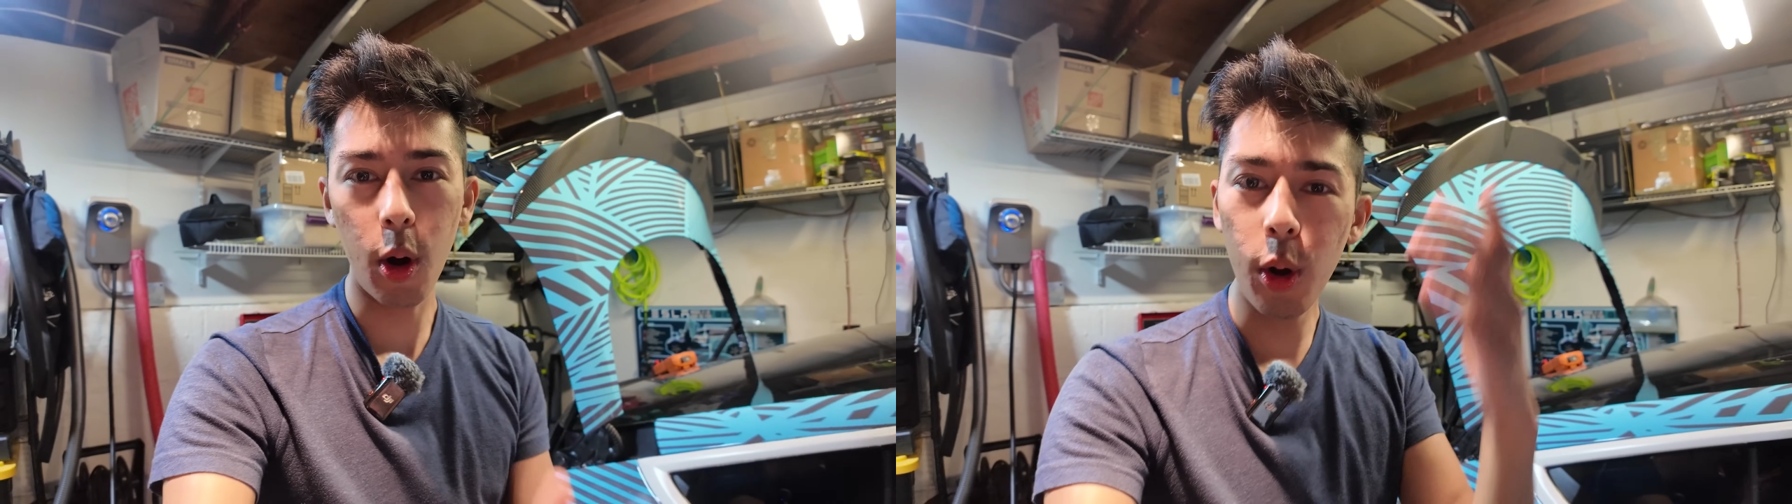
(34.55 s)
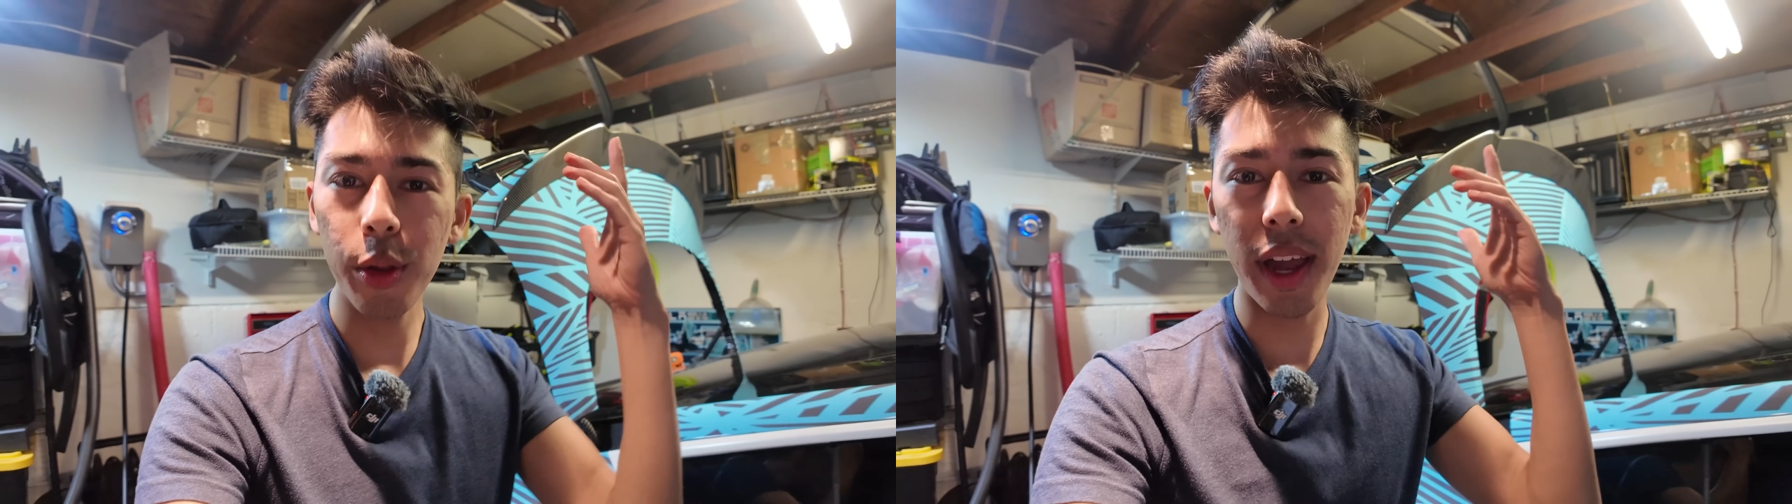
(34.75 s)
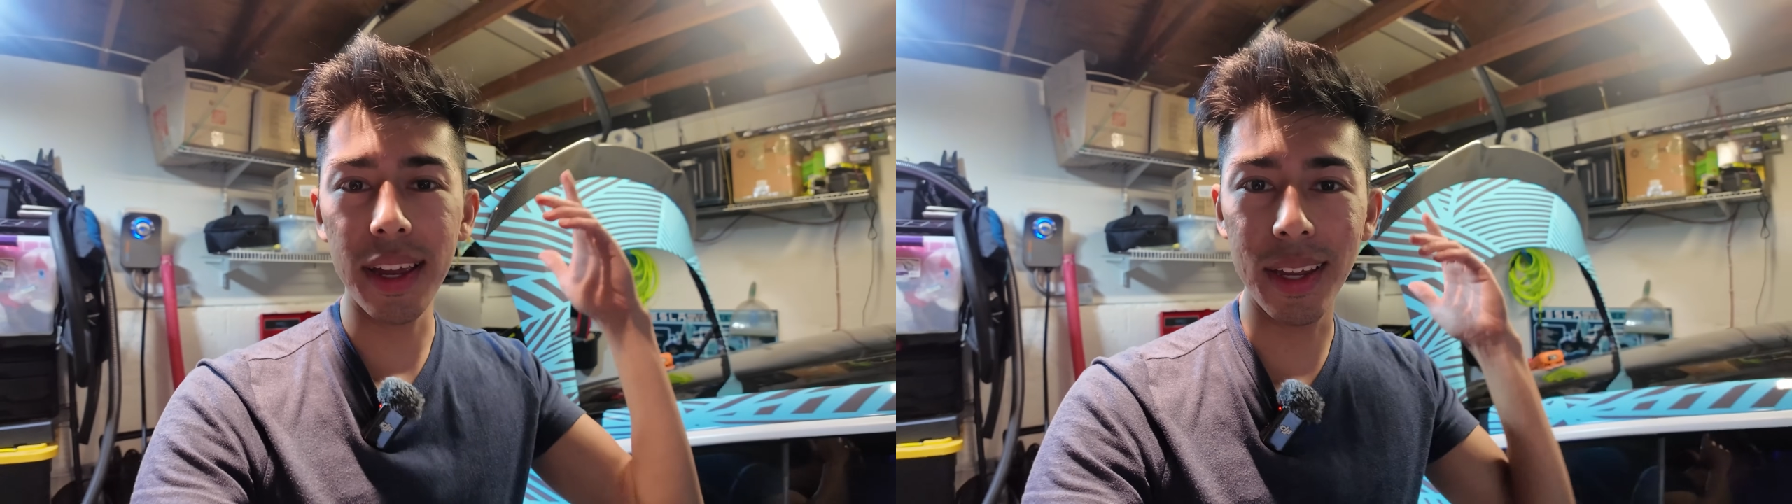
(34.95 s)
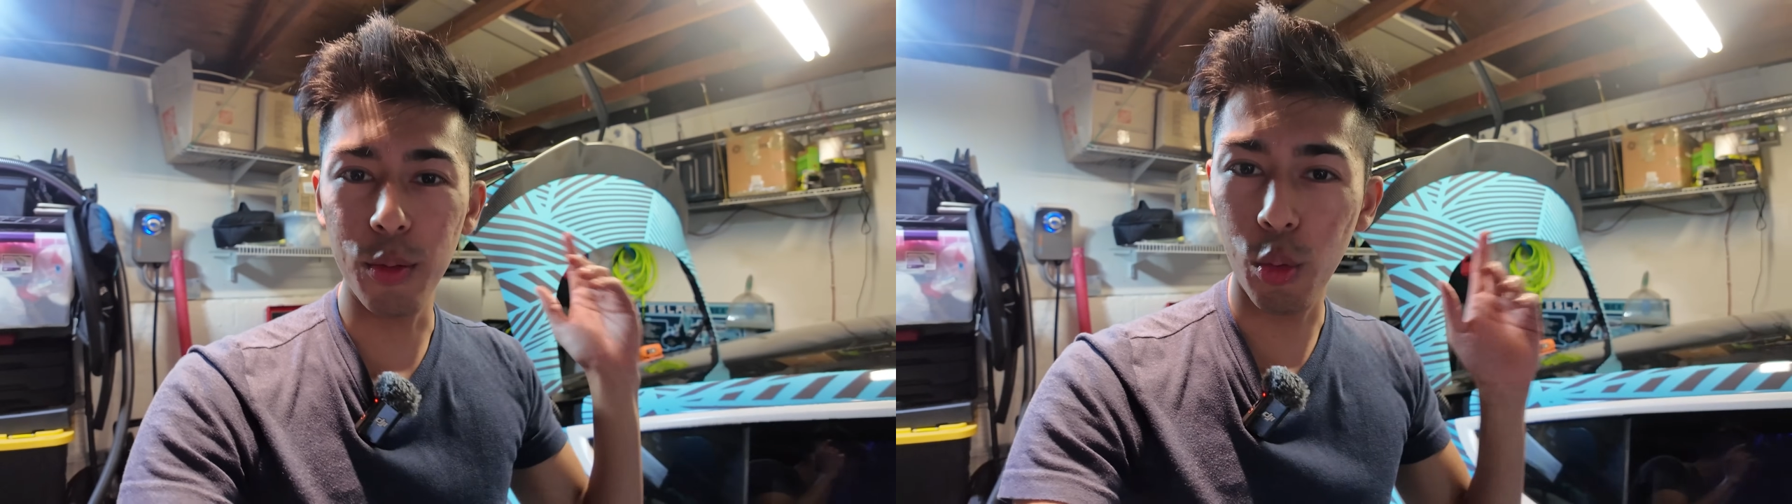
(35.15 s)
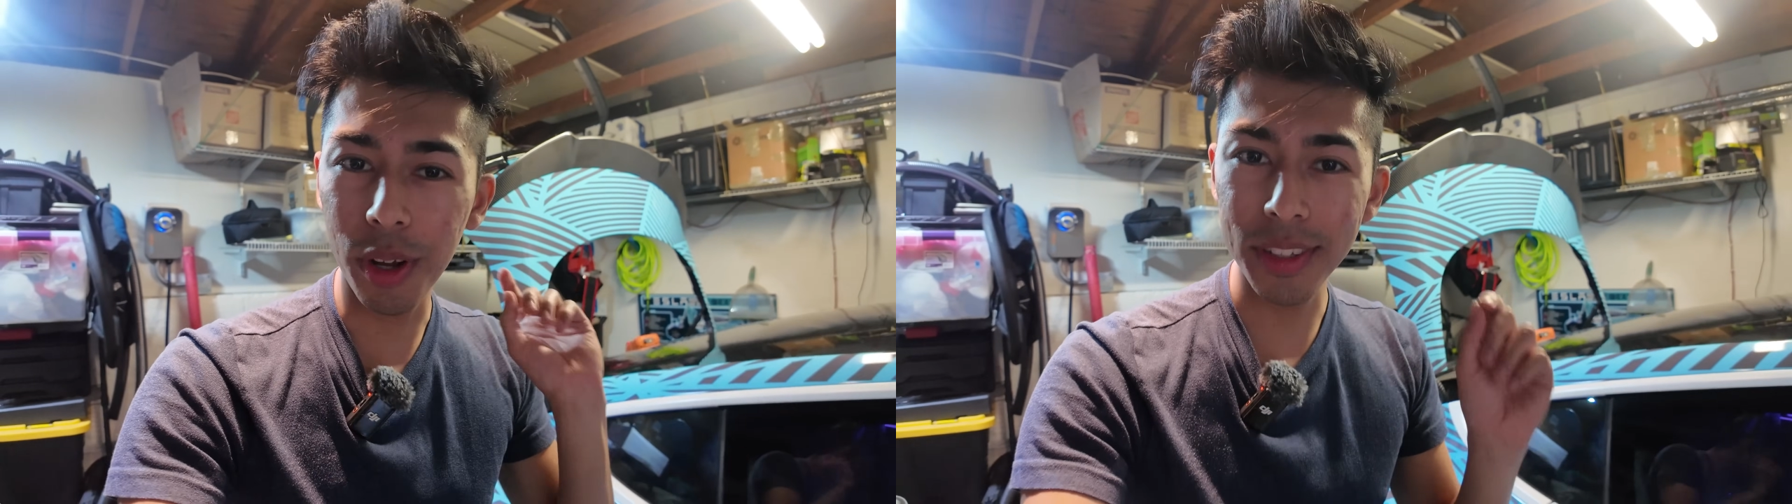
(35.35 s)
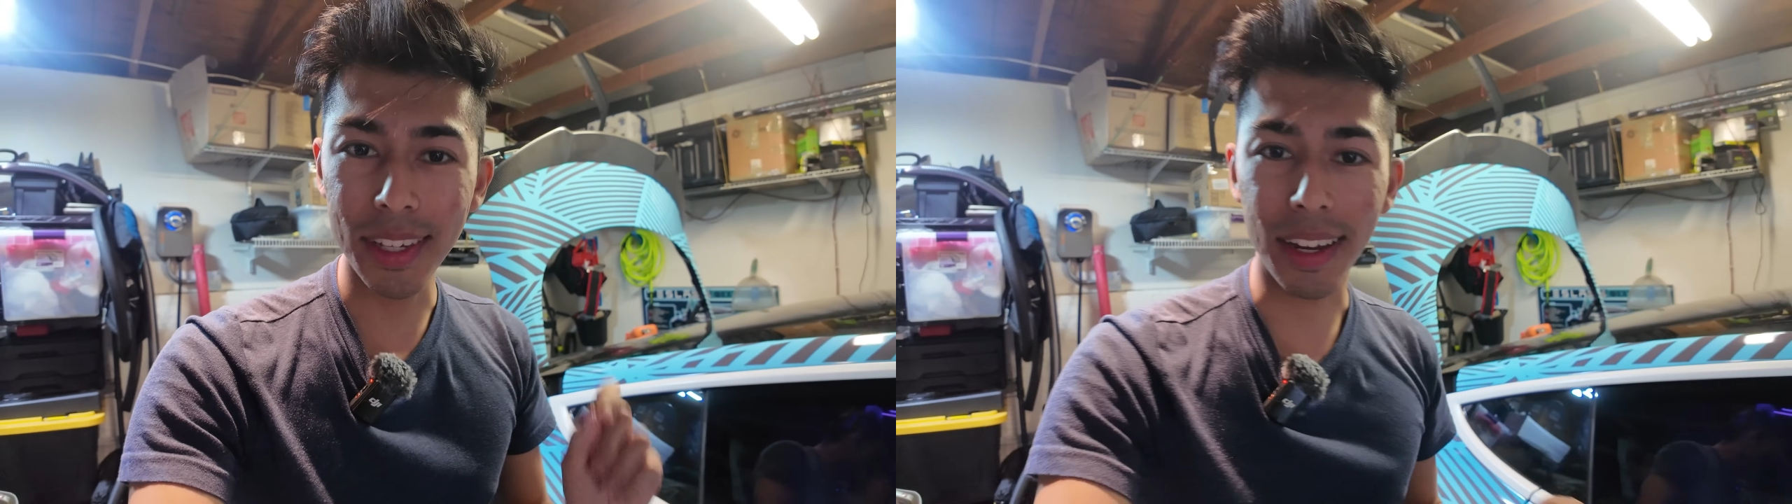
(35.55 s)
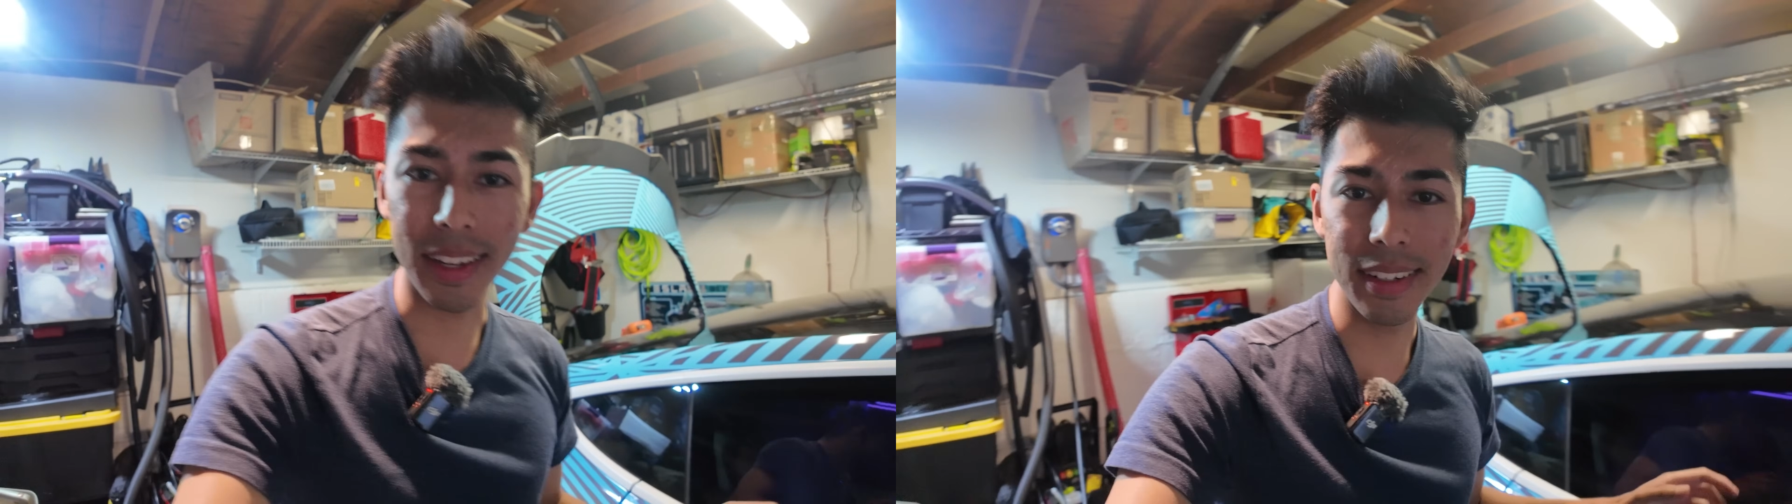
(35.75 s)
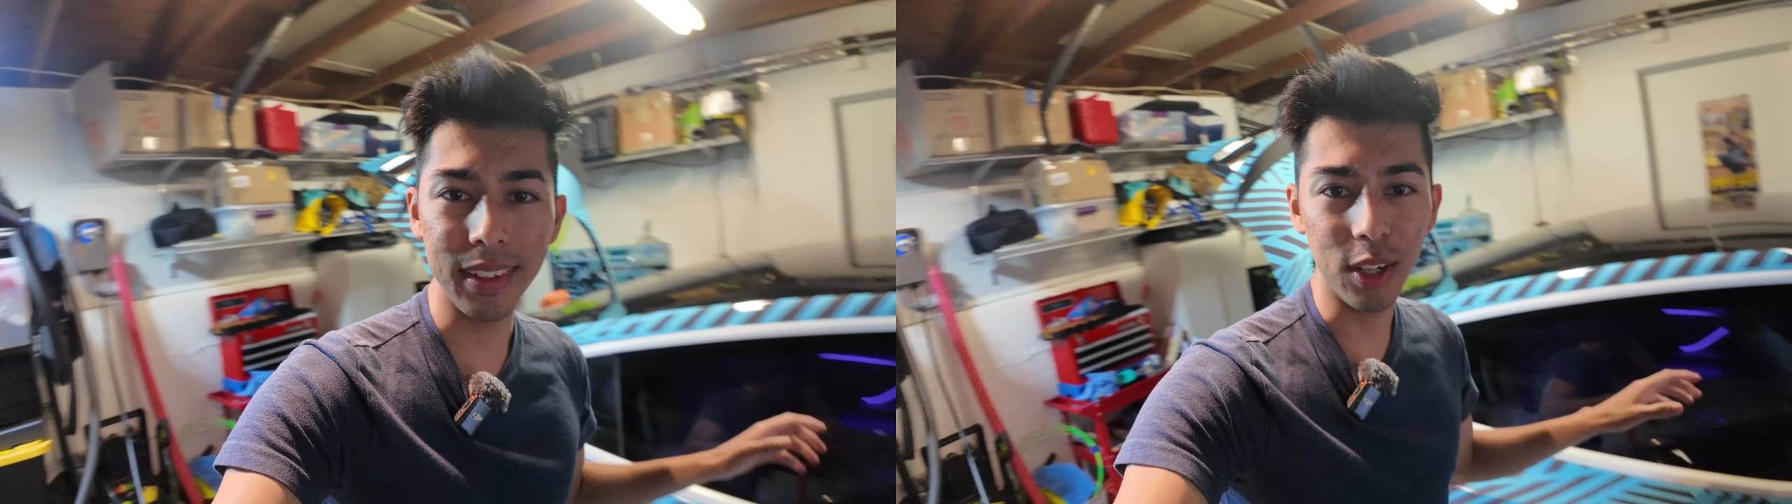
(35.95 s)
all that in 1 second.